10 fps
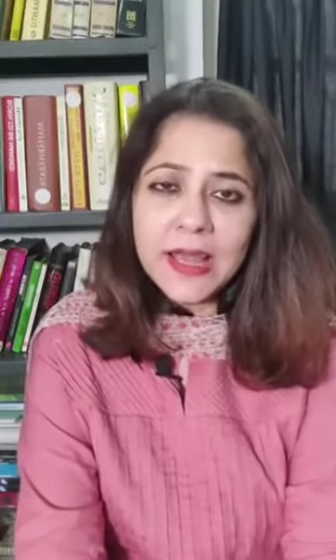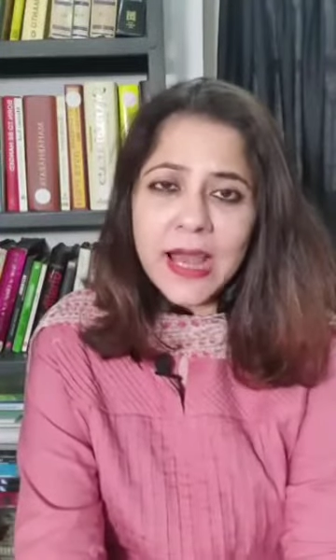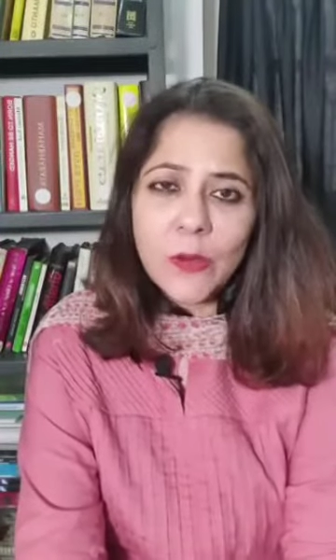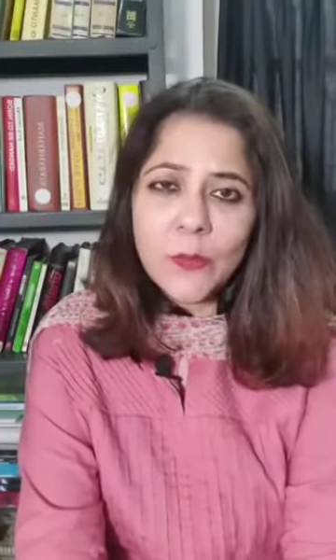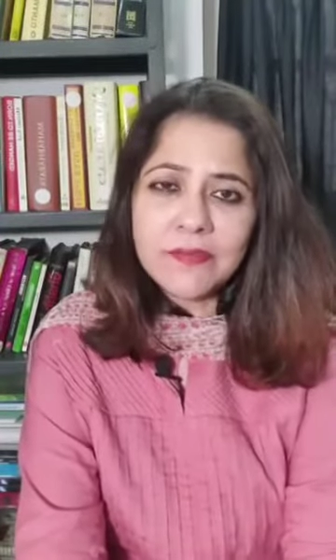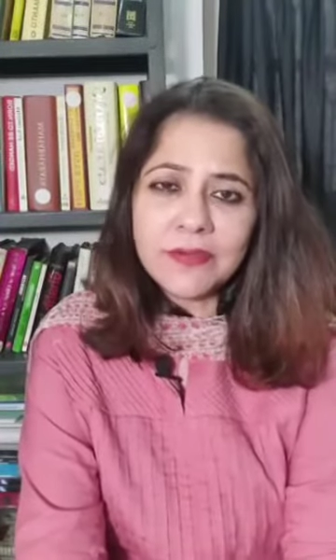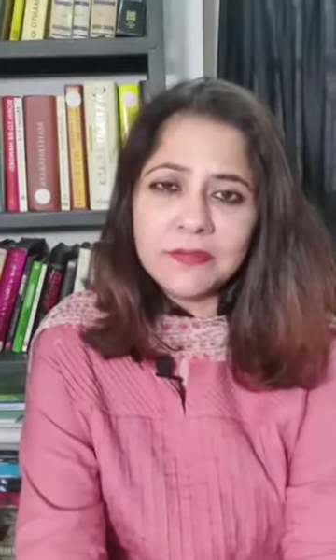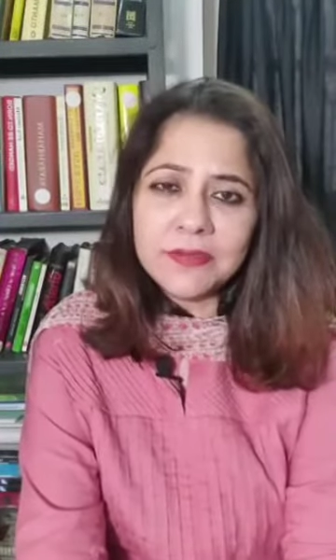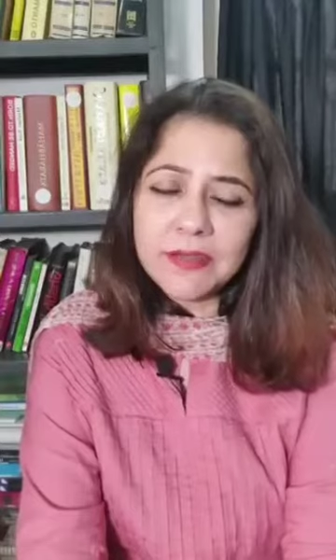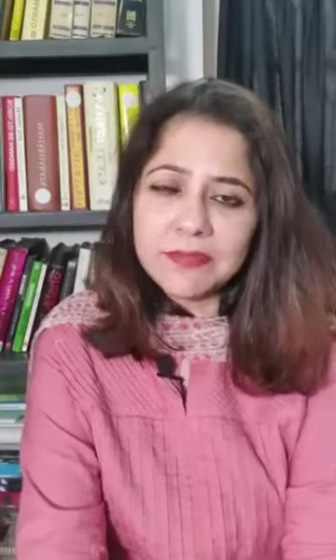However,
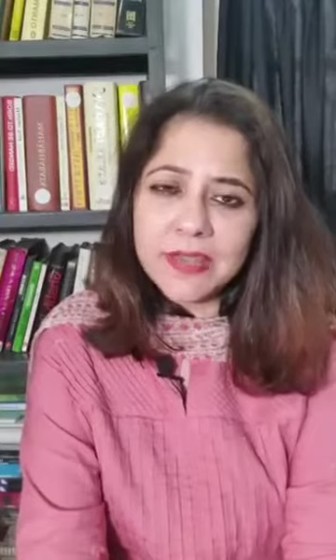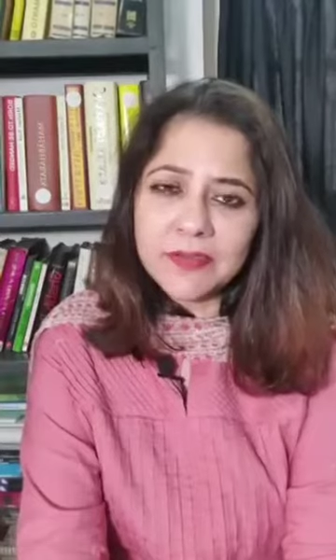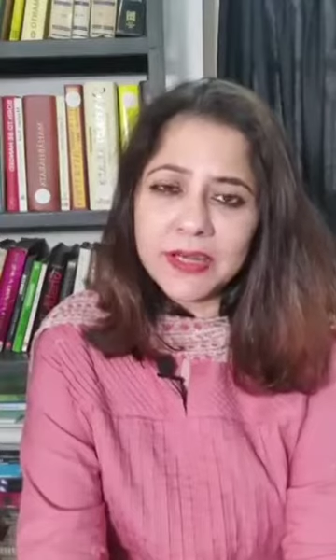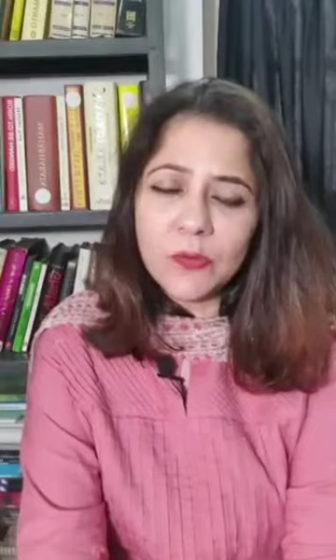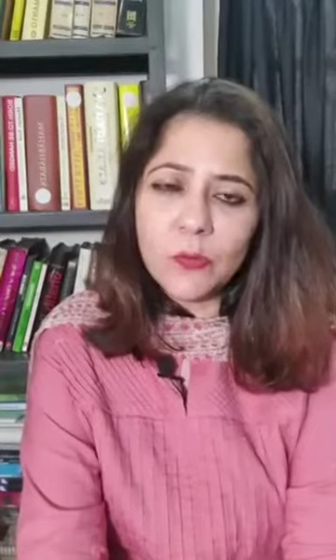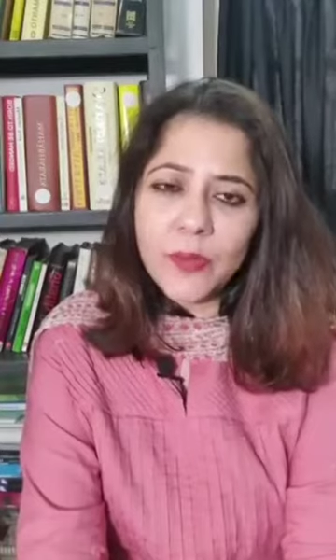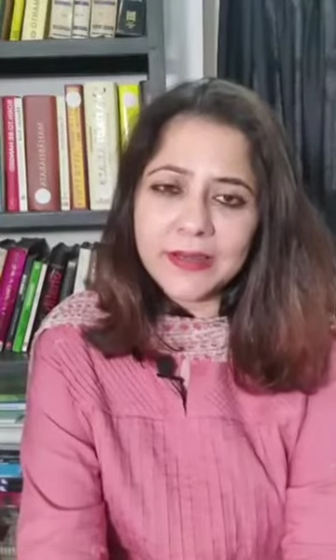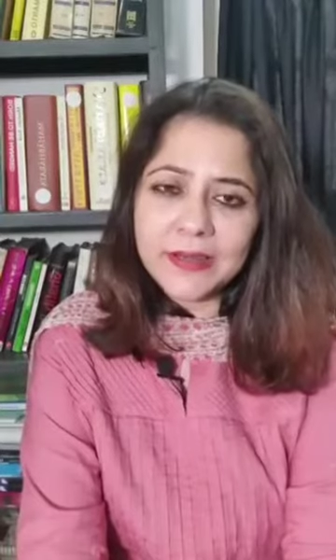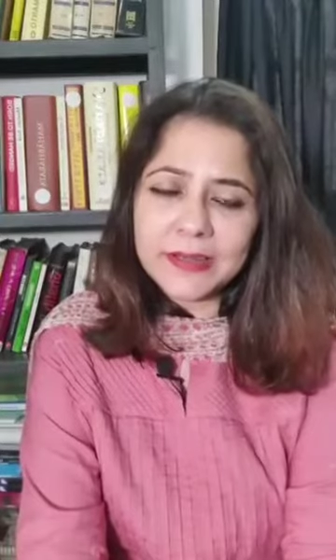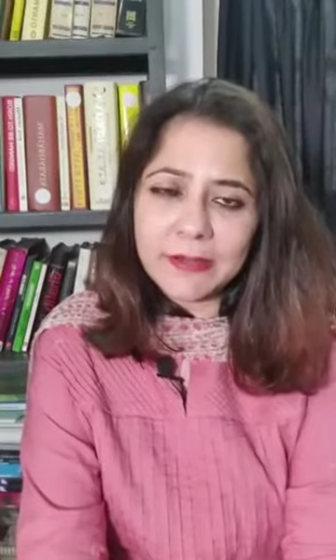we have given a
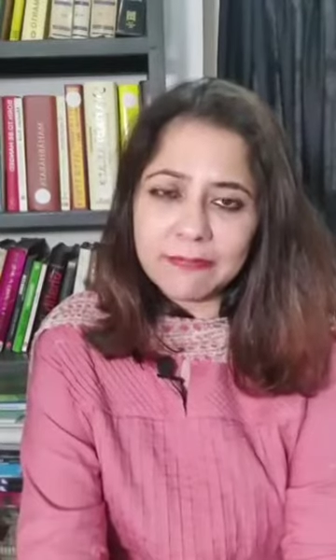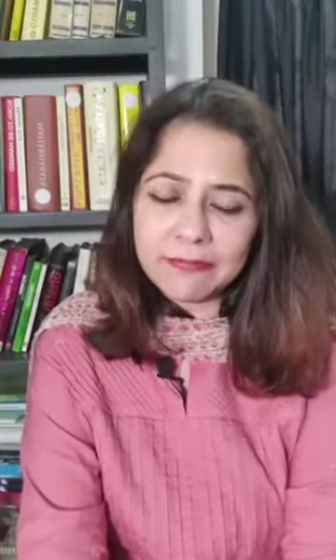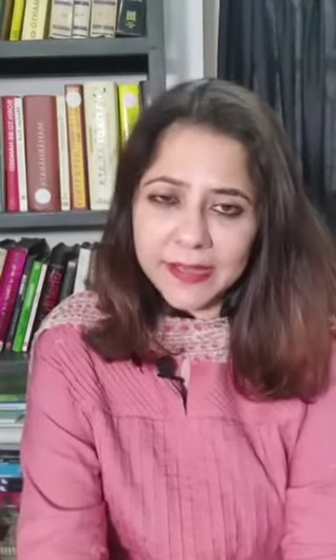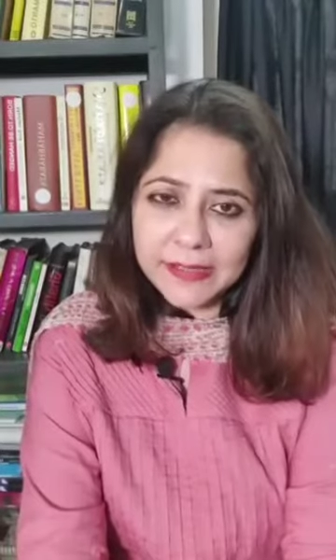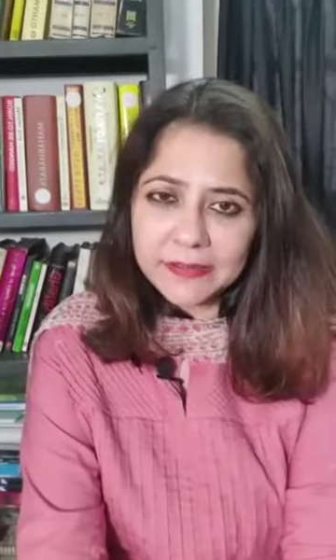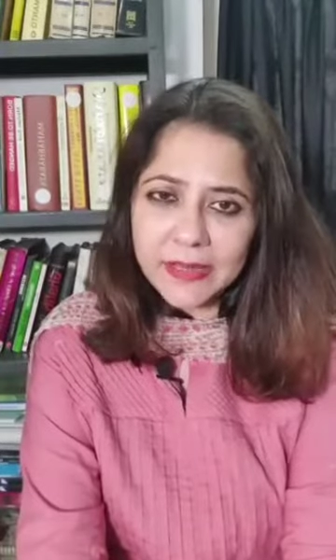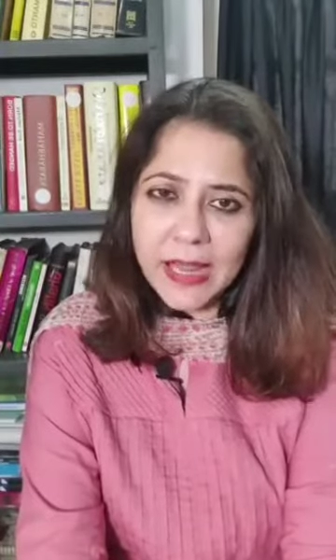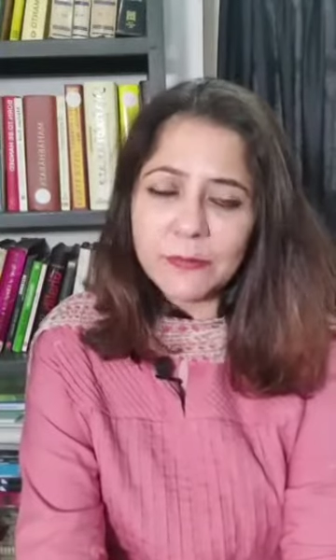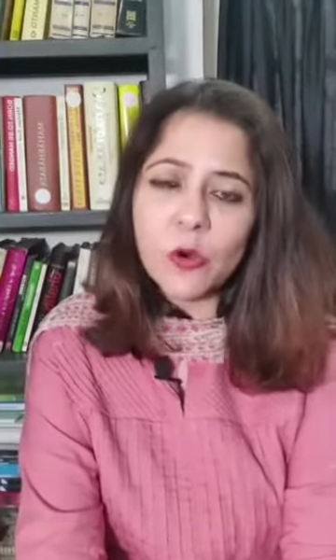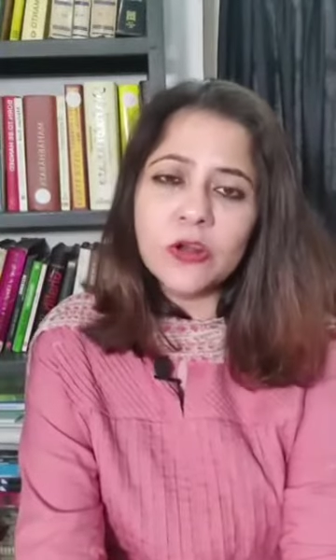very tough fight.
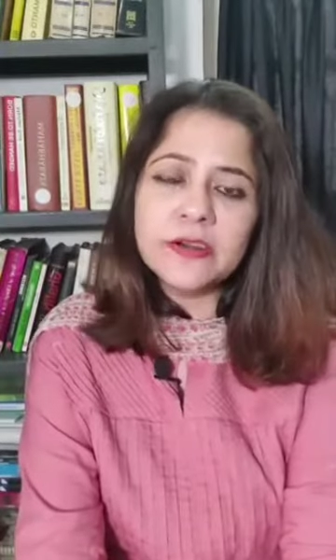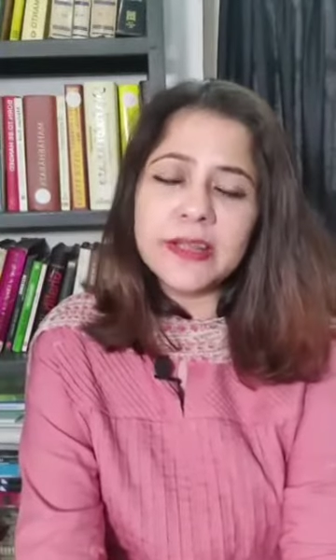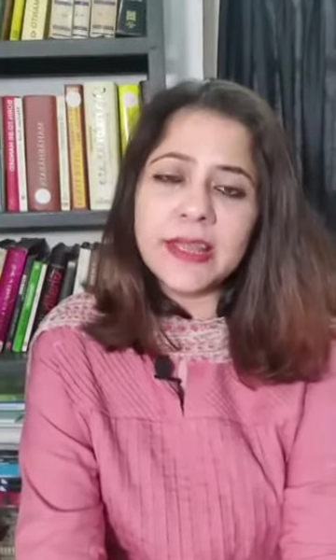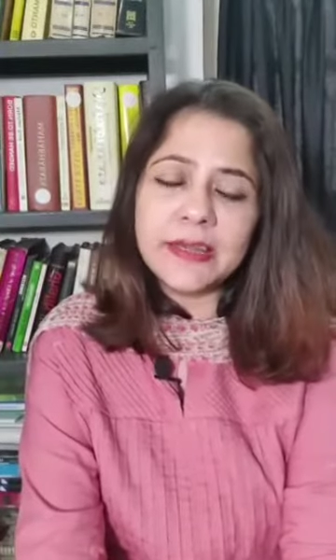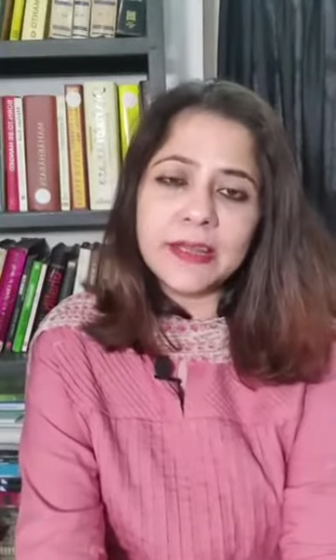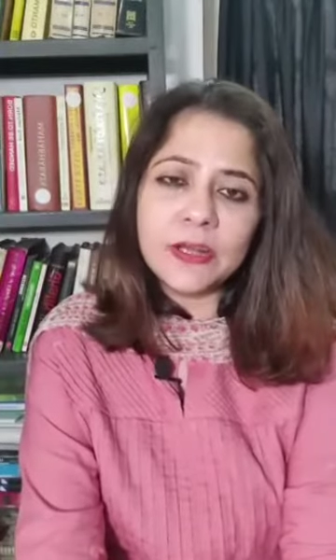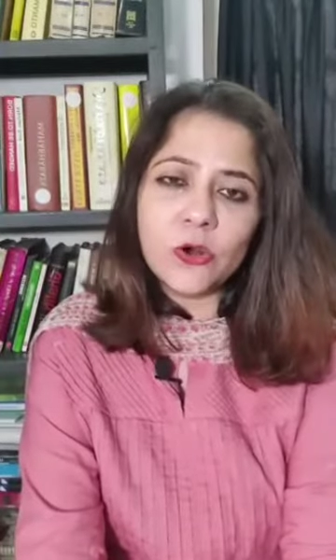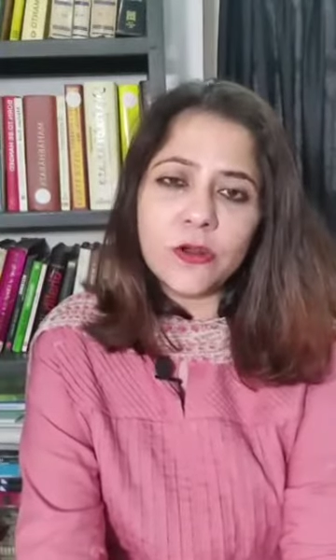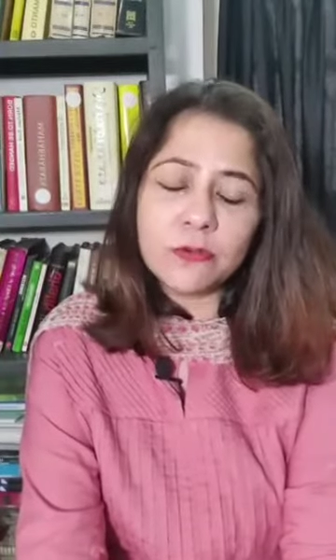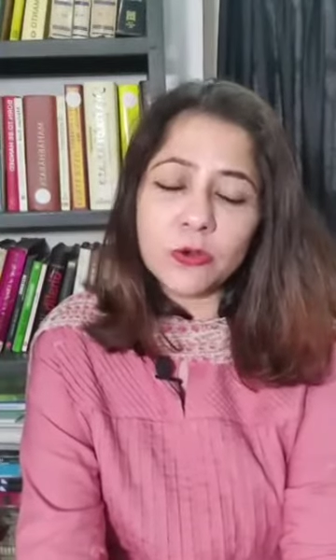I'm already getting a
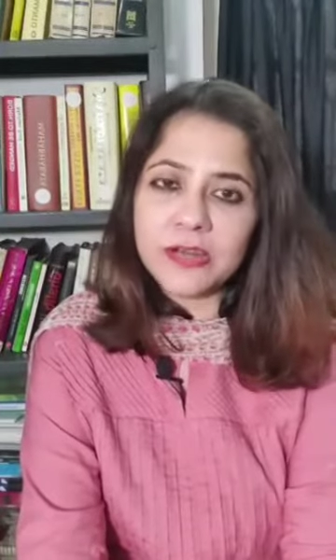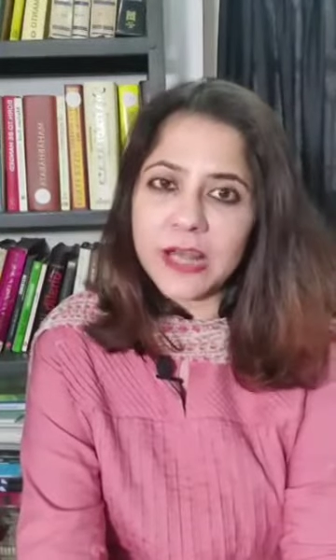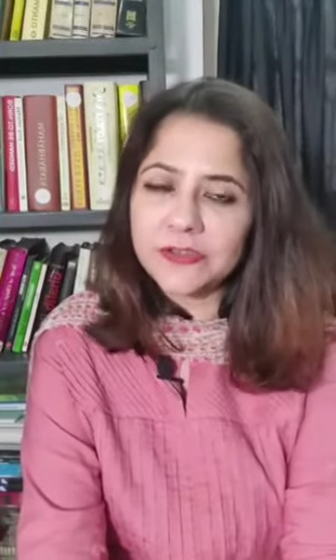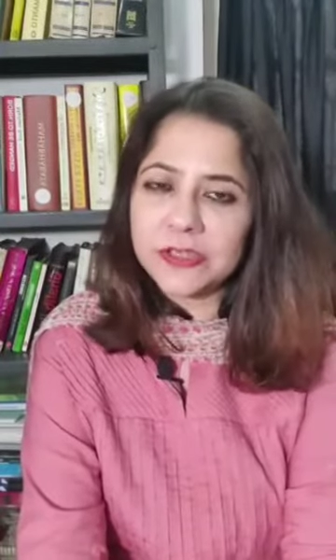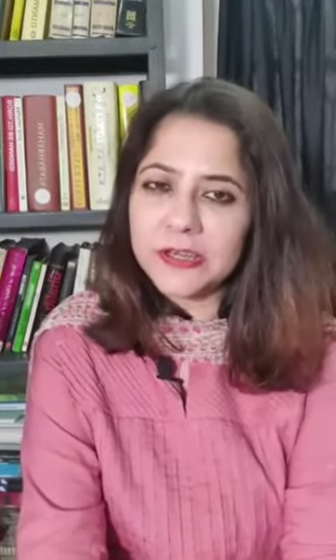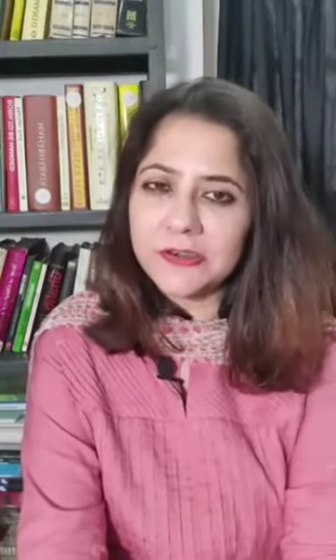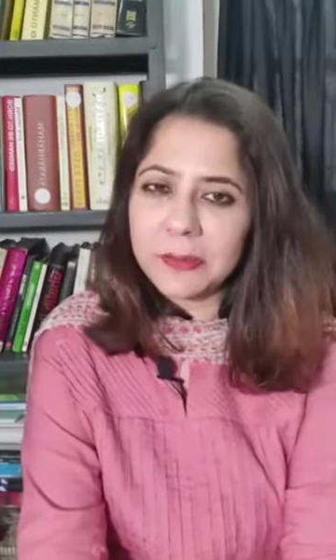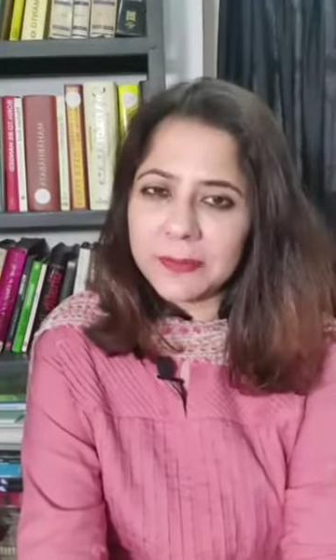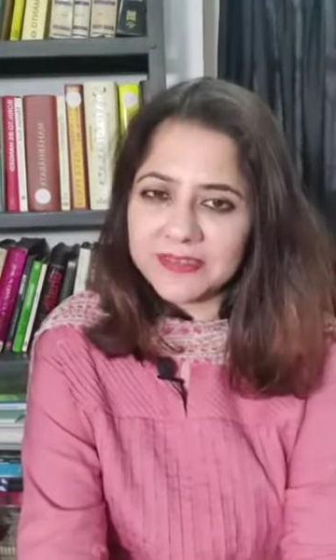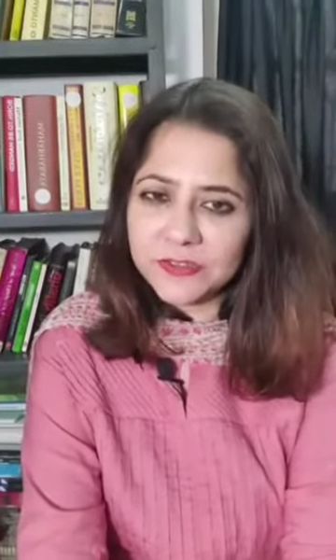lot of congratulatory
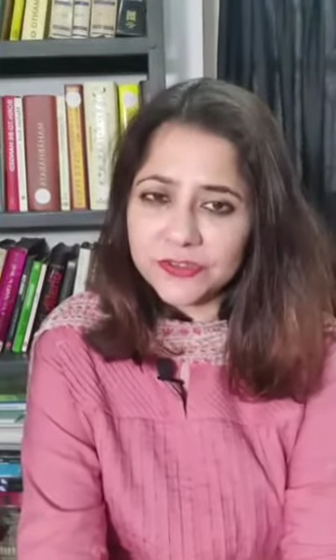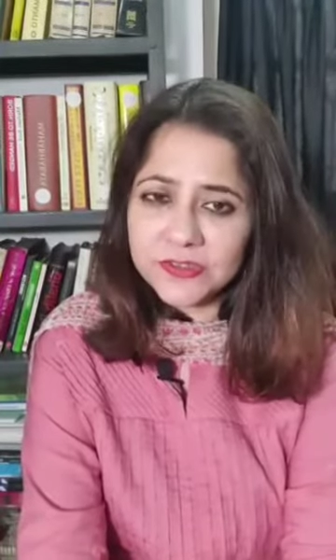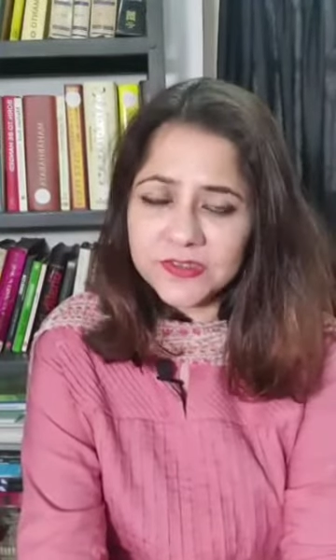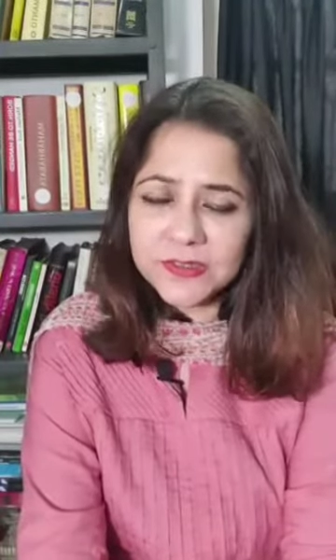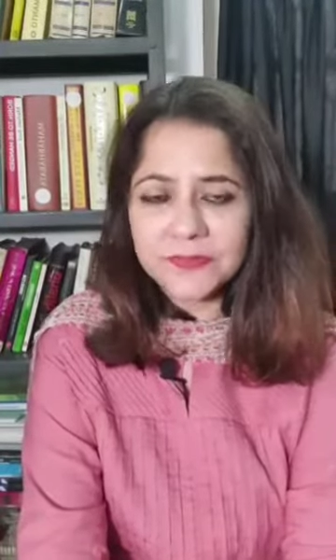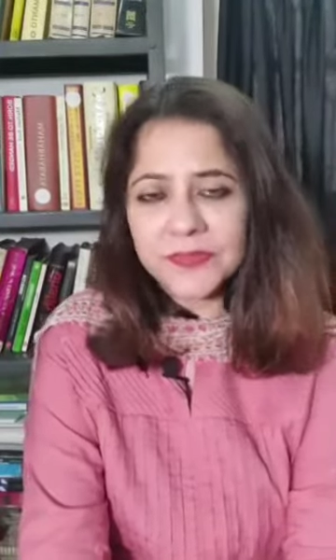messages